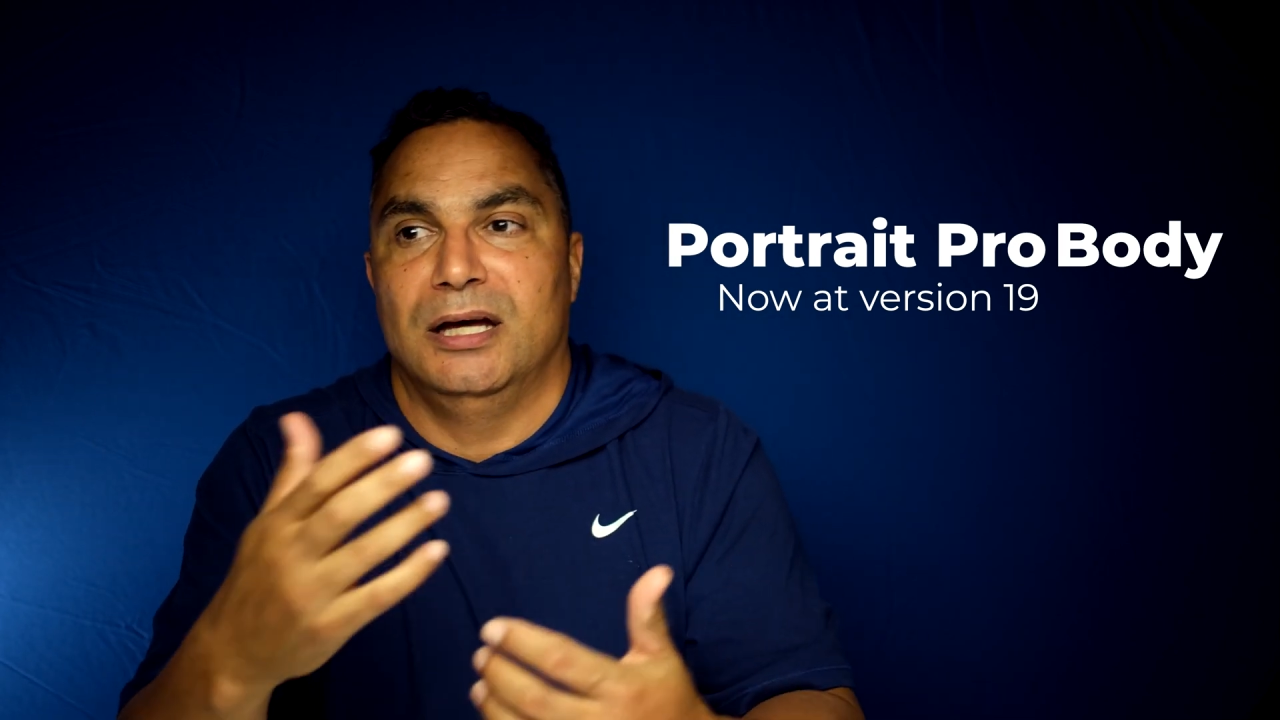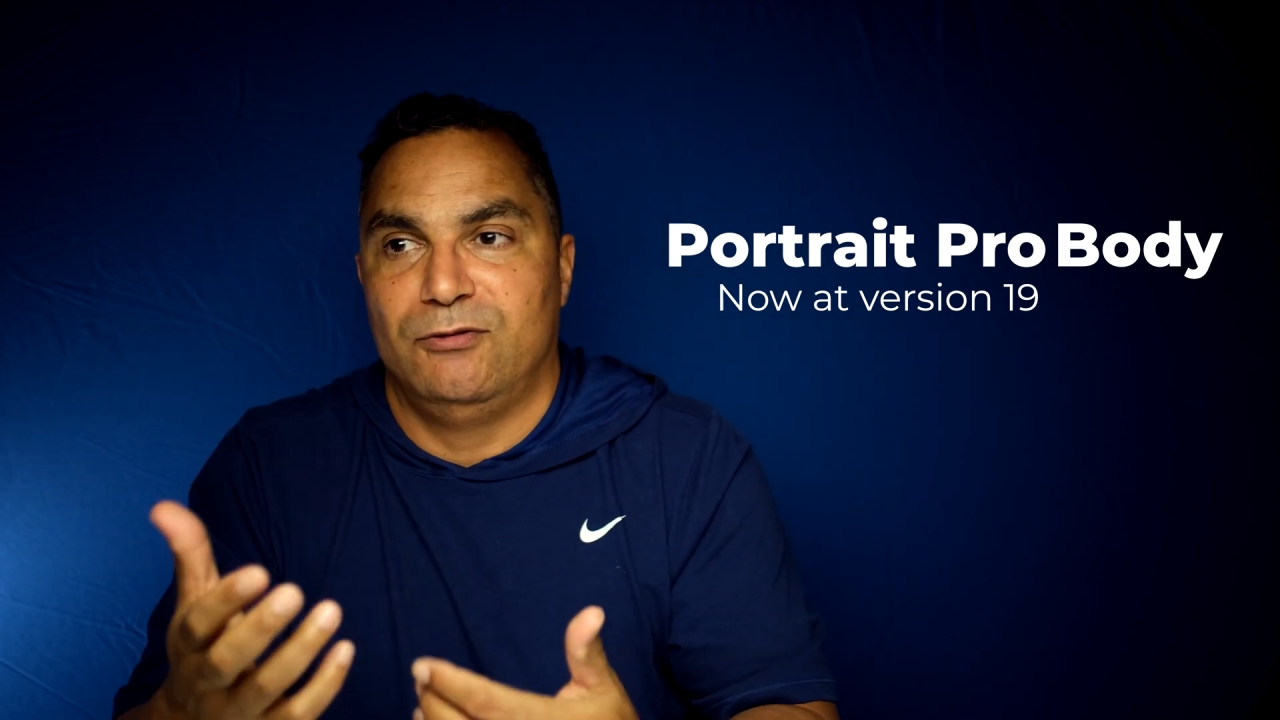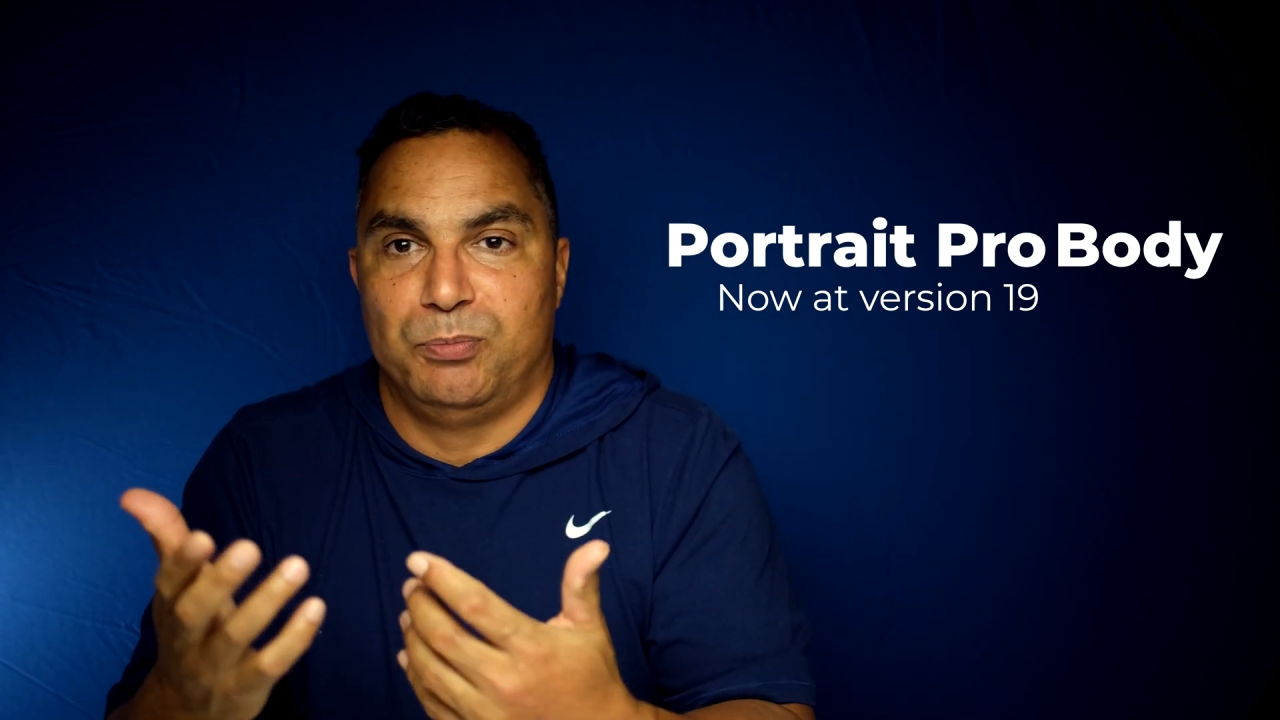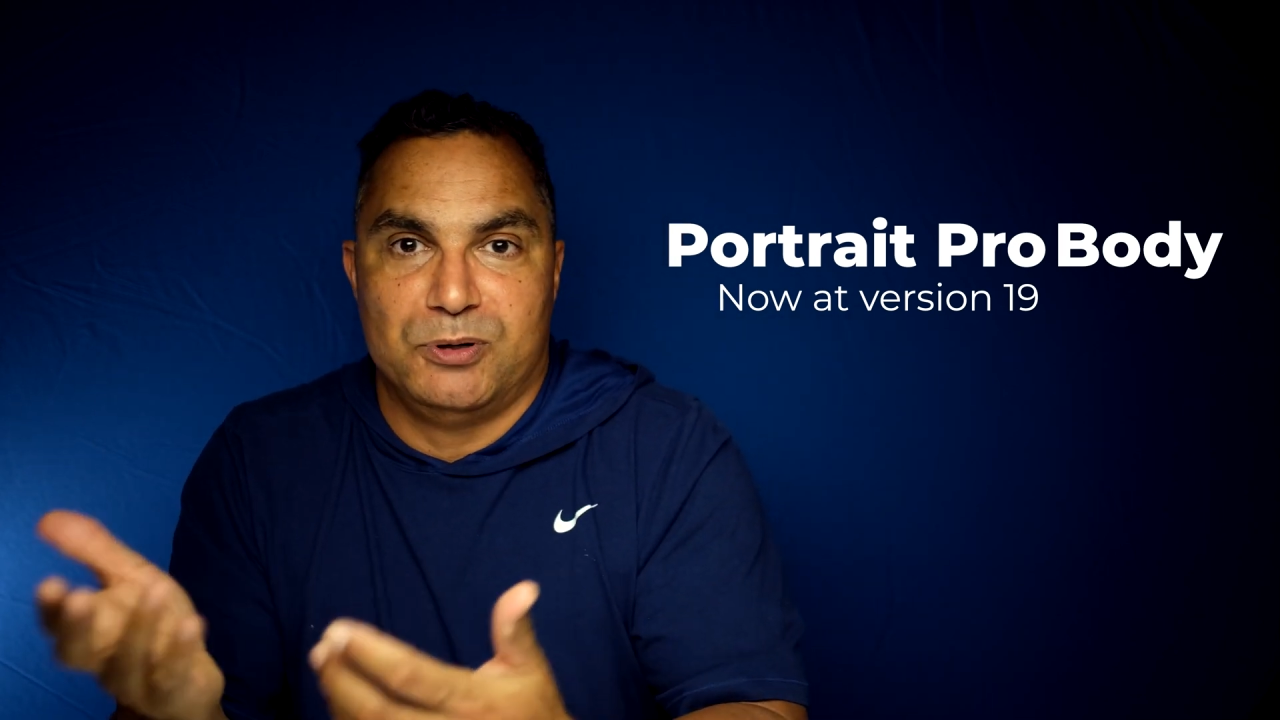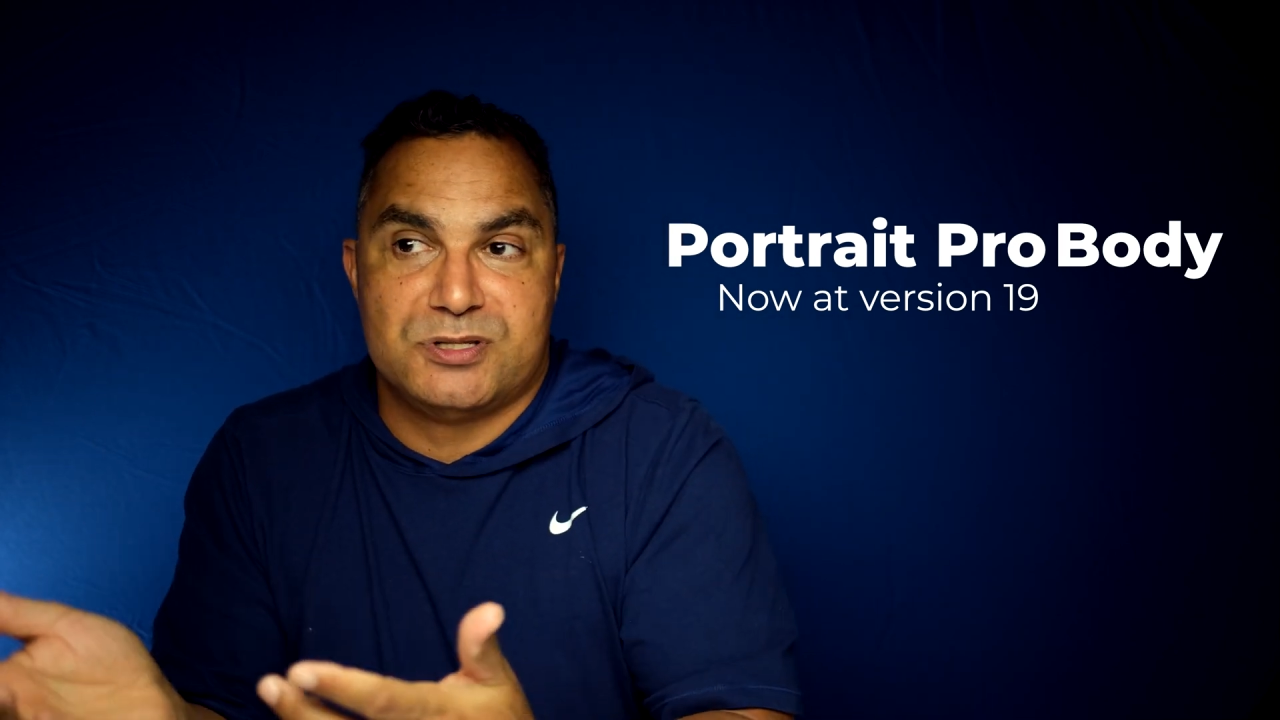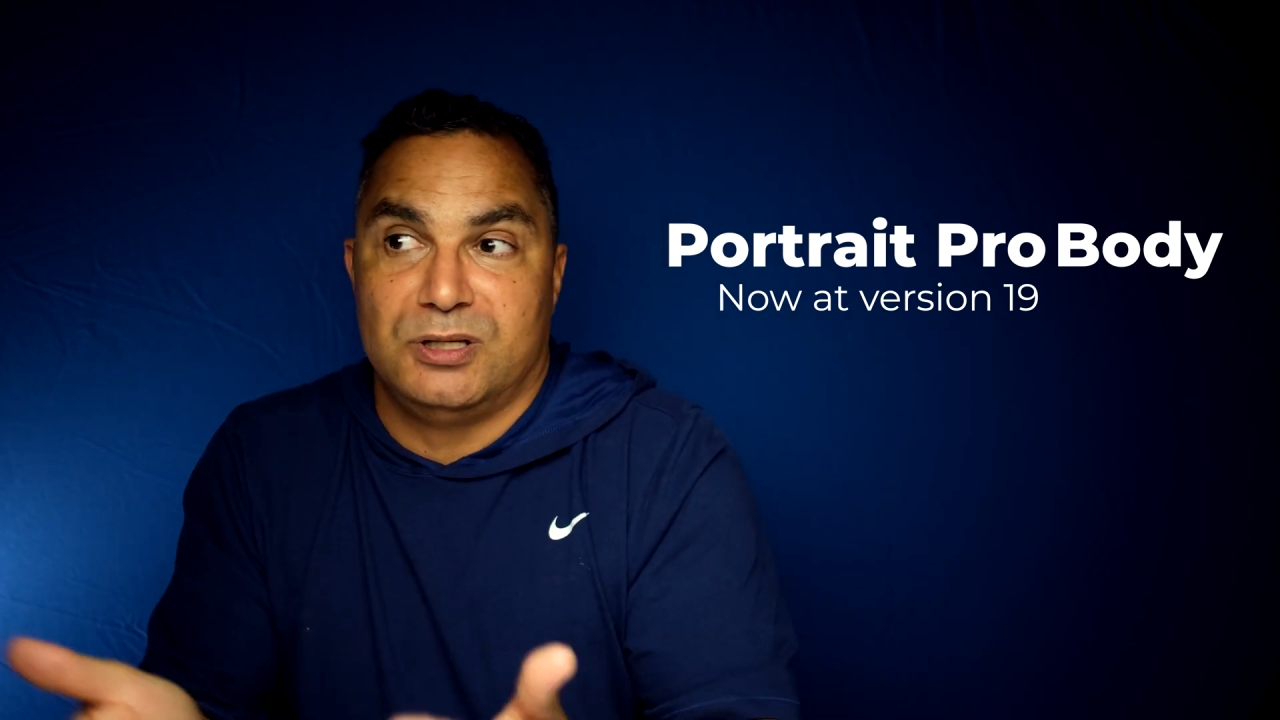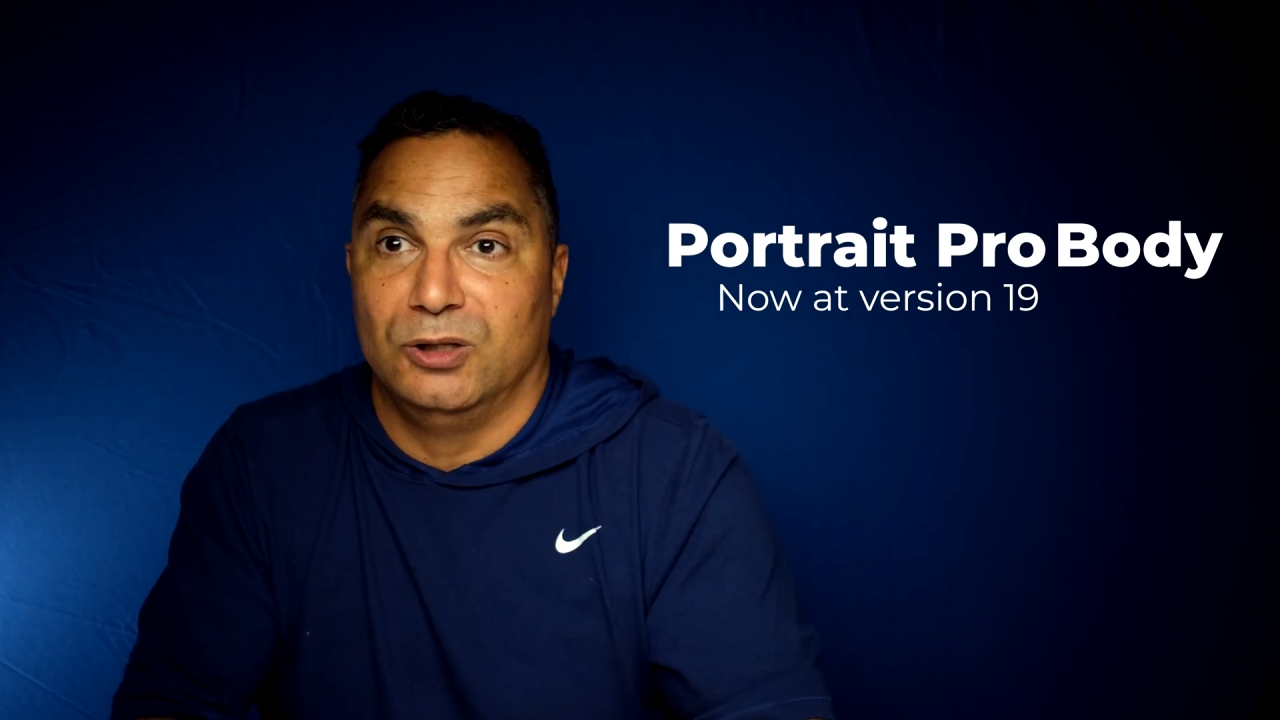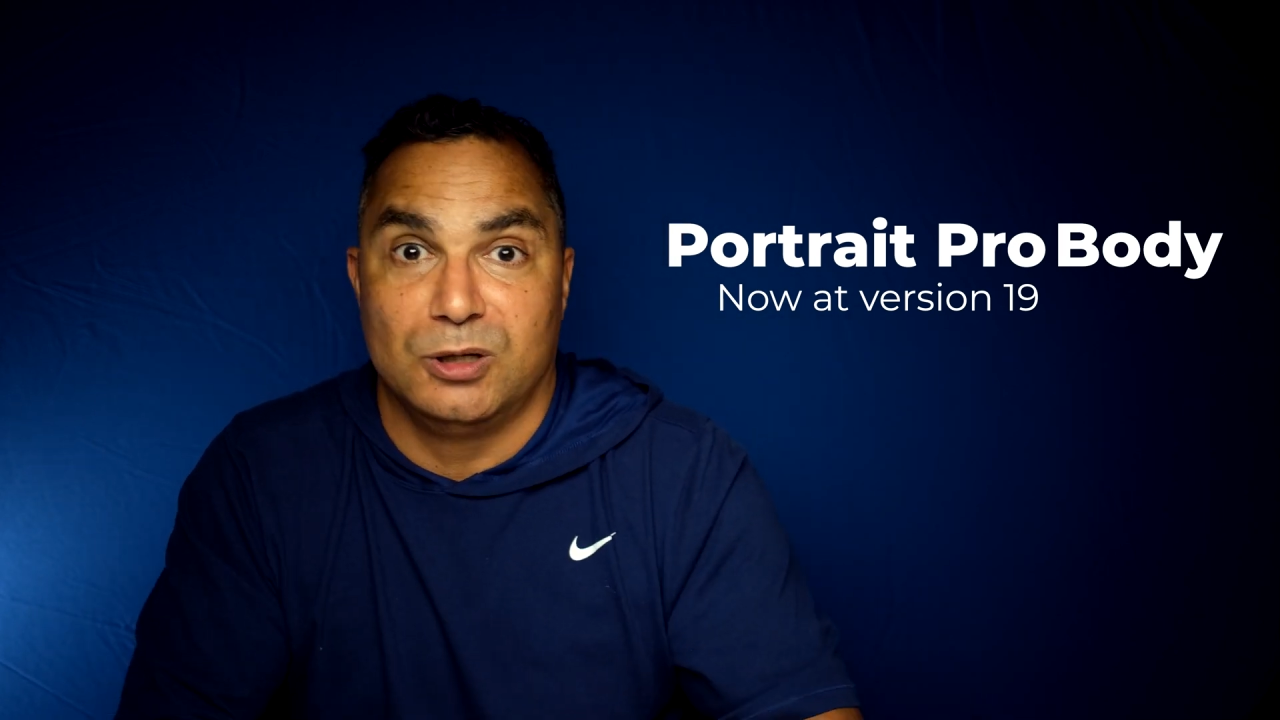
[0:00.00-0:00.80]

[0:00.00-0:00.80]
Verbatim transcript: of a person